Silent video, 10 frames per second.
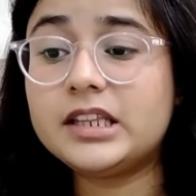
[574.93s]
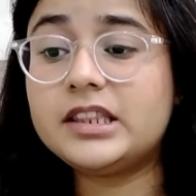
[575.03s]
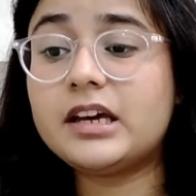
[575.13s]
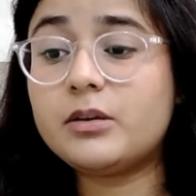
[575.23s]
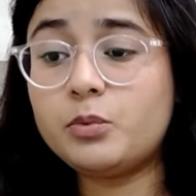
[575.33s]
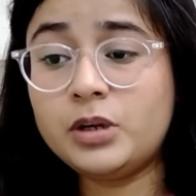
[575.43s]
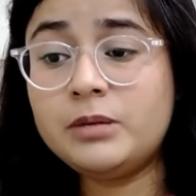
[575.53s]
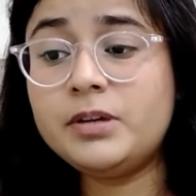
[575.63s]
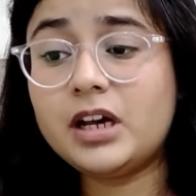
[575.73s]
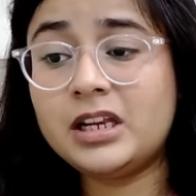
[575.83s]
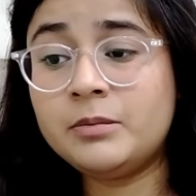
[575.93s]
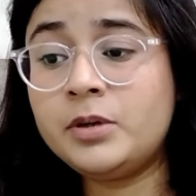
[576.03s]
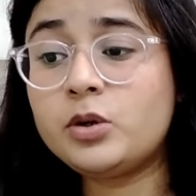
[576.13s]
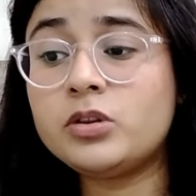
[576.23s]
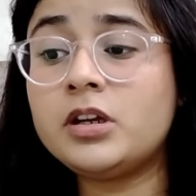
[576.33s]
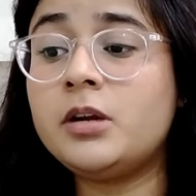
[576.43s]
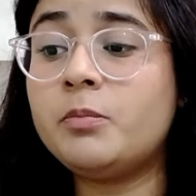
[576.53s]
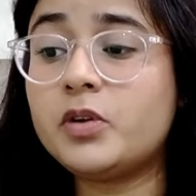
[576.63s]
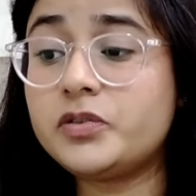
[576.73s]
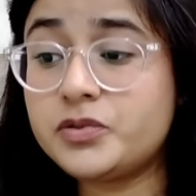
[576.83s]
there will be a limit on the
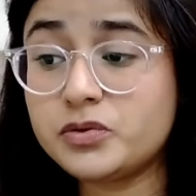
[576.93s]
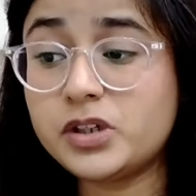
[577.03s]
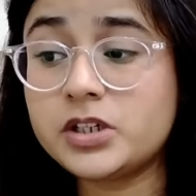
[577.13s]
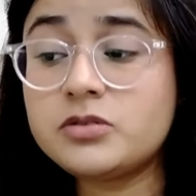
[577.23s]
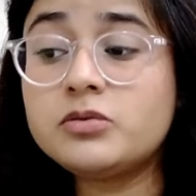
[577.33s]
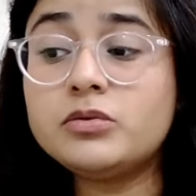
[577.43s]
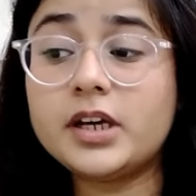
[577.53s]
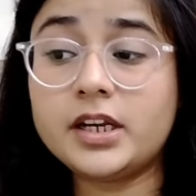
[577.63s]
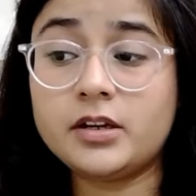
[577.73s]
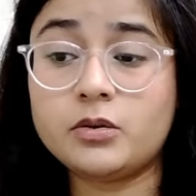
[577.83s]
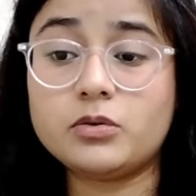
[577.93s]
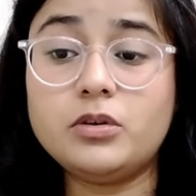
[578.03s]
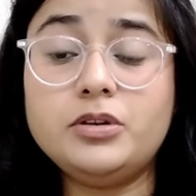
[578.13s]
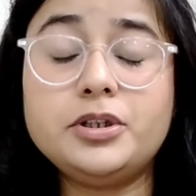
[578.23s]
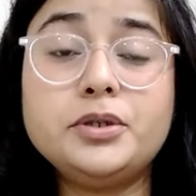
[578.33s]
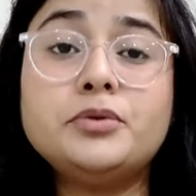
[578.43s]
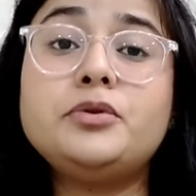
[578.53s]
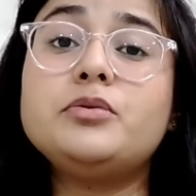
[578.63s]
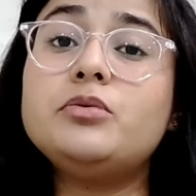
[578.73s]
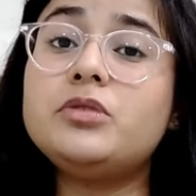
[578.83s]
number of students who can enroll due
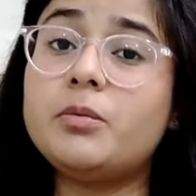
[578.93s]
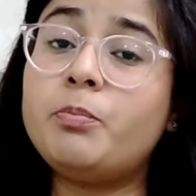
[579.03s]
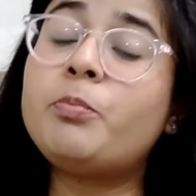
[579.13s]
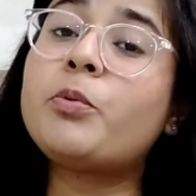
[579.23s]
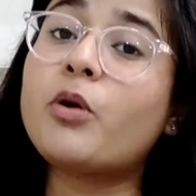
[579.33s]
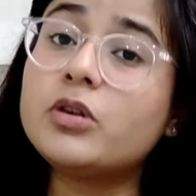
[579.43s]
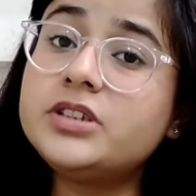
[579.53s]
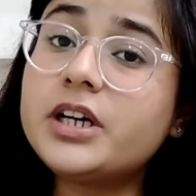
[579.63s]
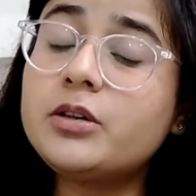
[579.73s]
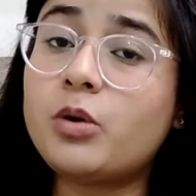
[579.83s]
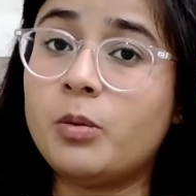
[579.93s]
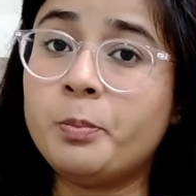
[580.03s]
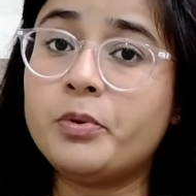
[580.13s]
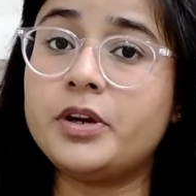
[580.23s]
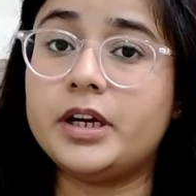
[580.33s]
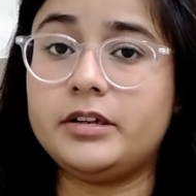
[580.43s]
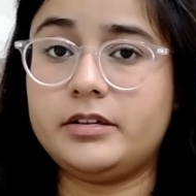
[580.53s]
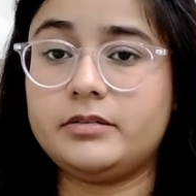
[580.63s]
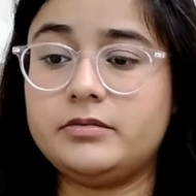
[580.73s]
to the project component.